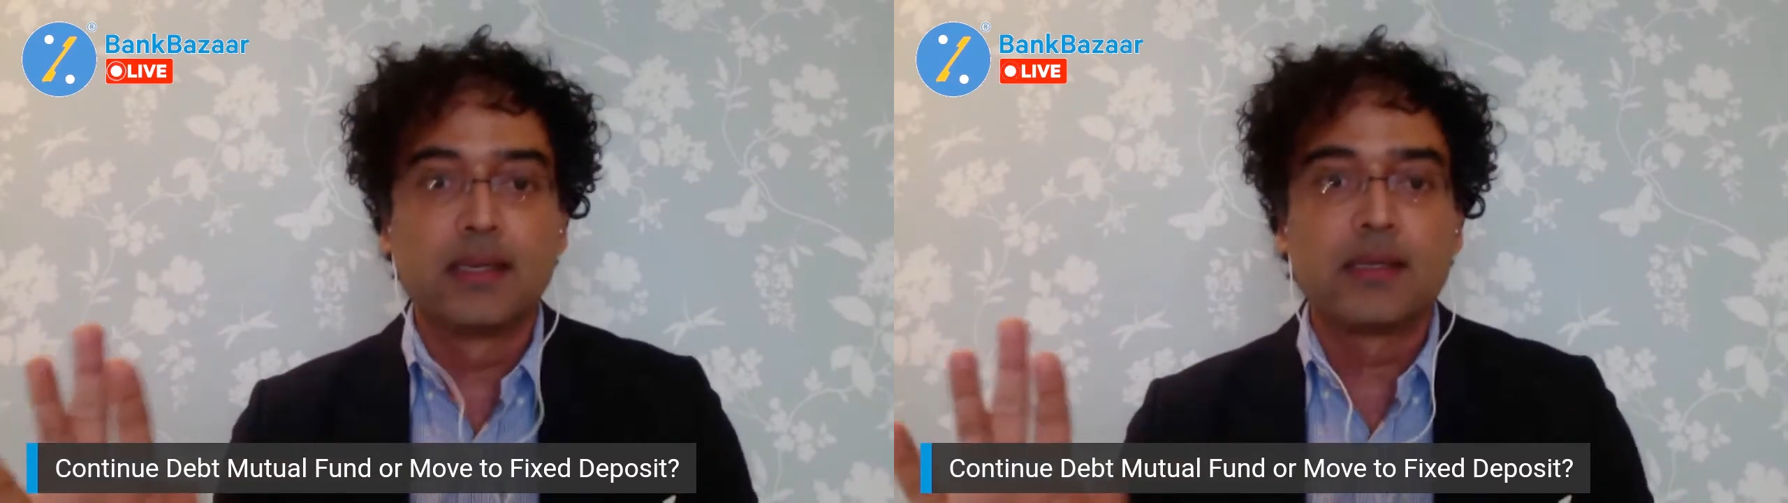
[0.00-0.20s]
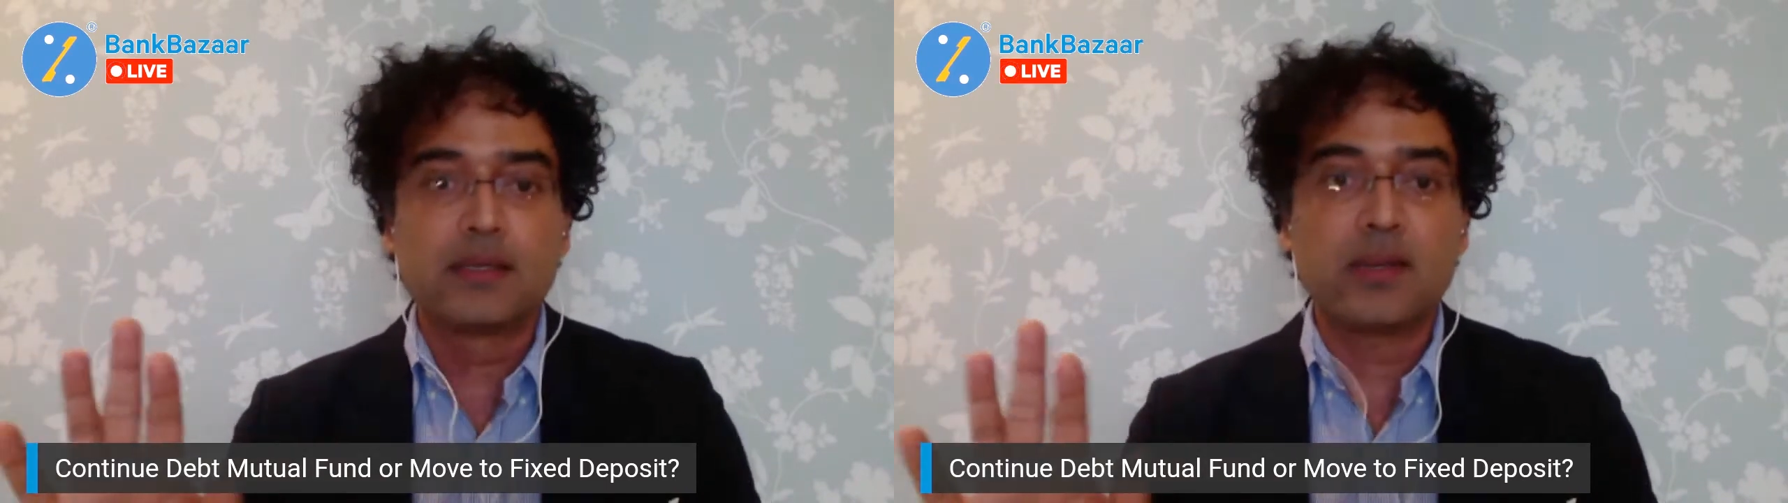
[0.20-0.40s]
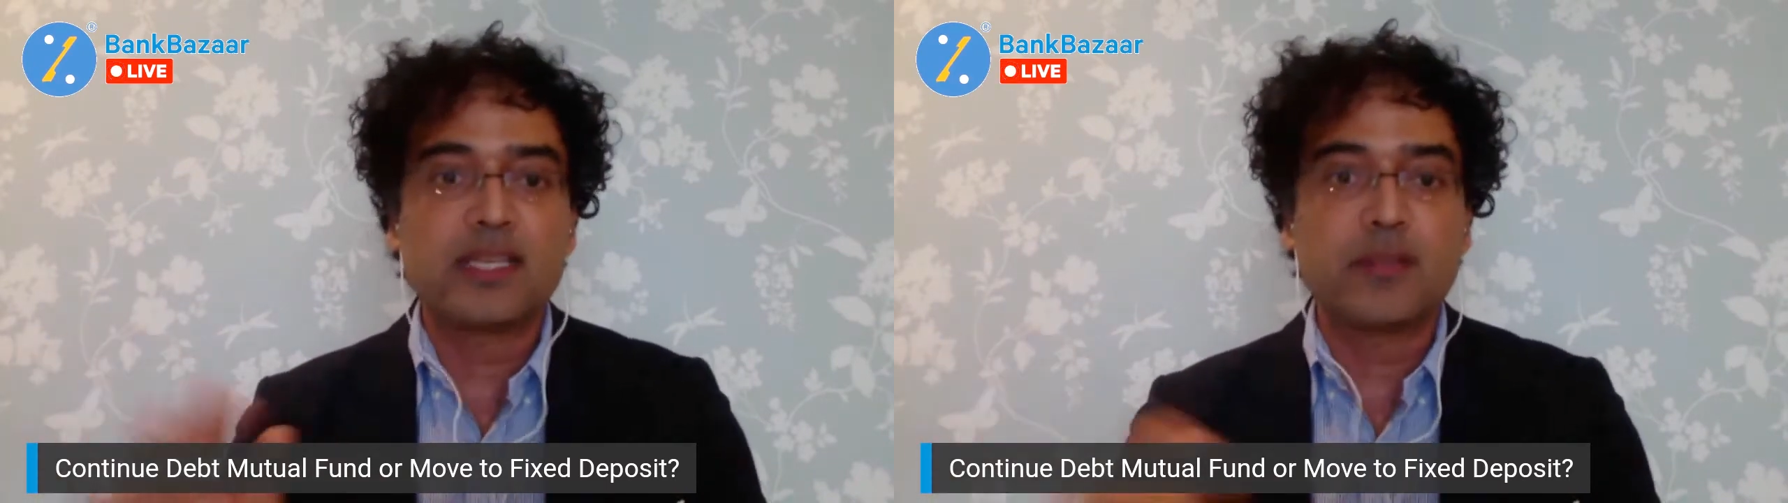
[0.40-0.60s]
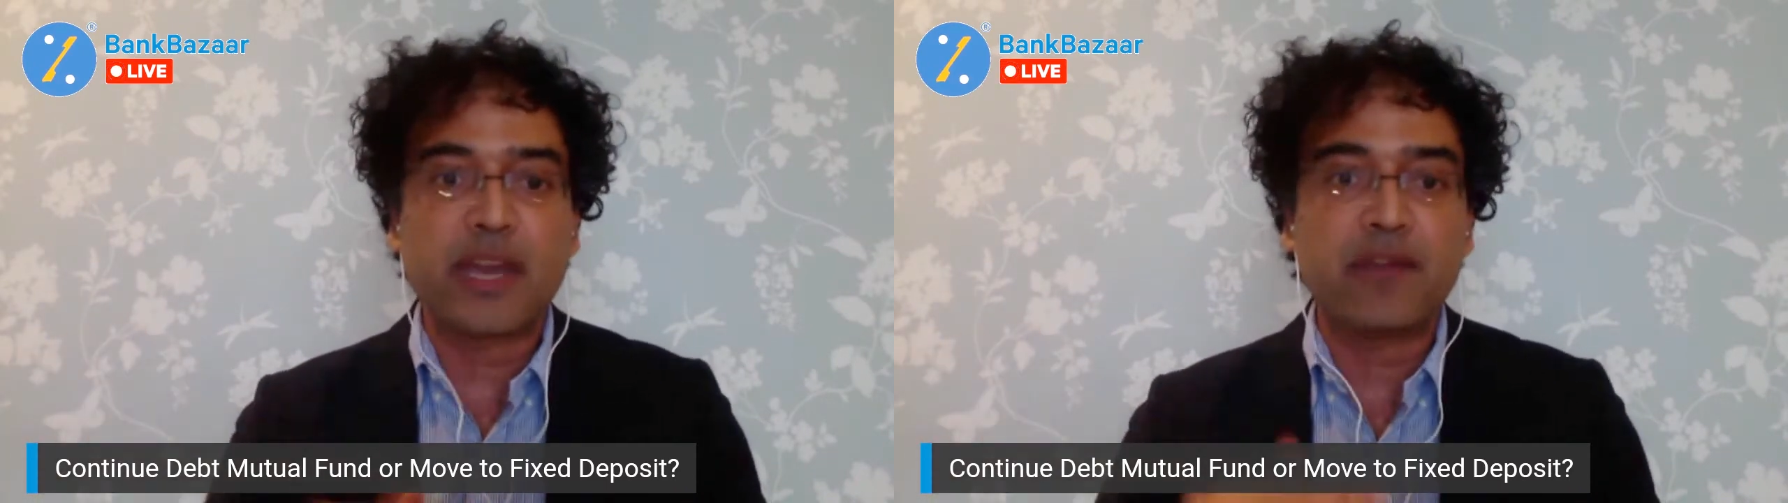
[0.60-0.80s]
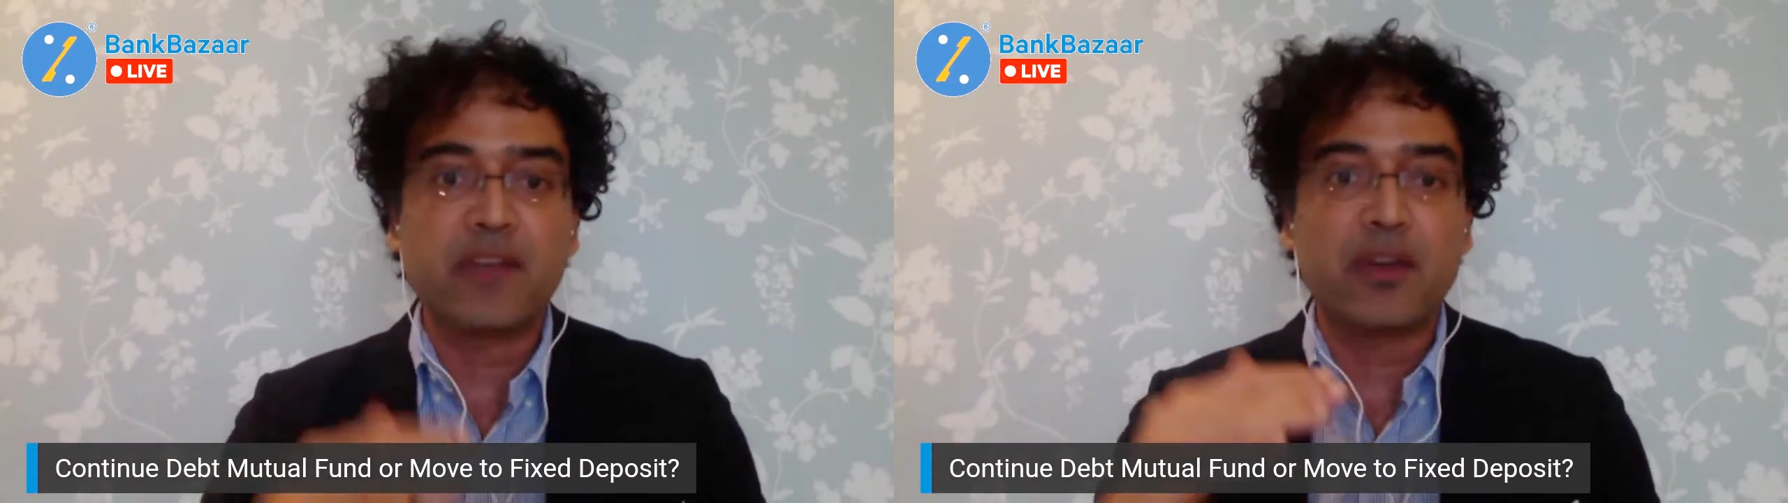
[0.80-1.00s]
So this
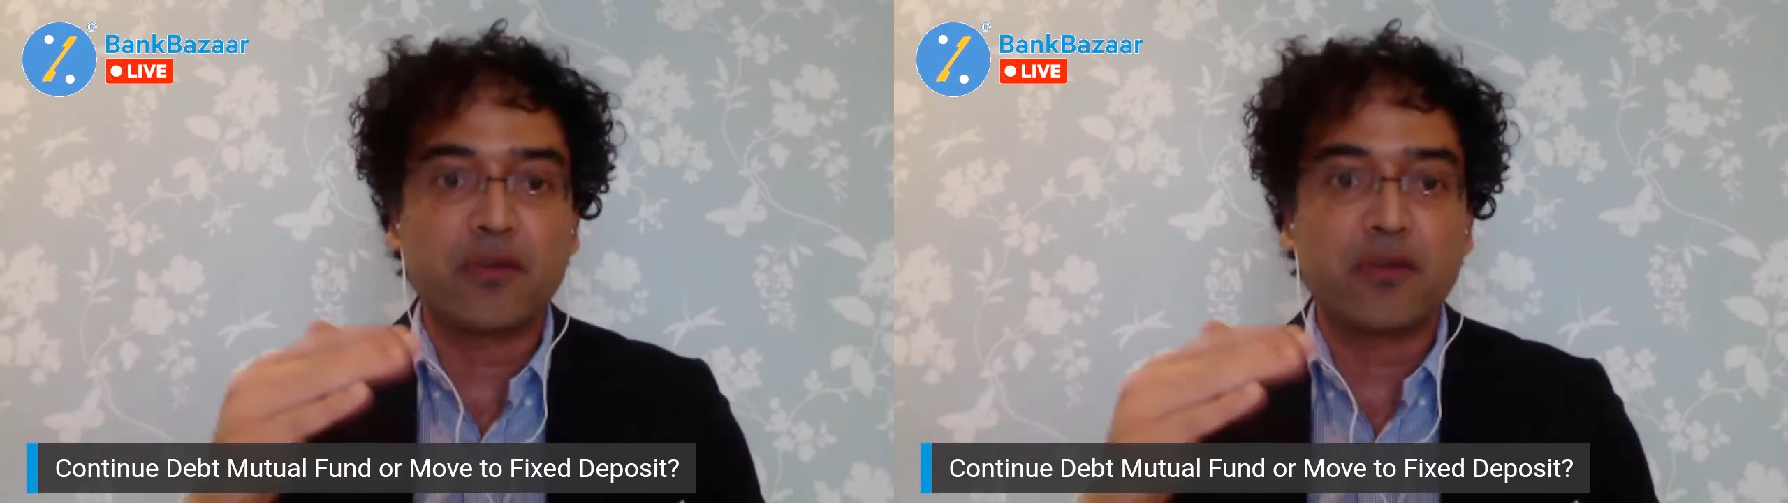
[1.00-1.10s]
benefit of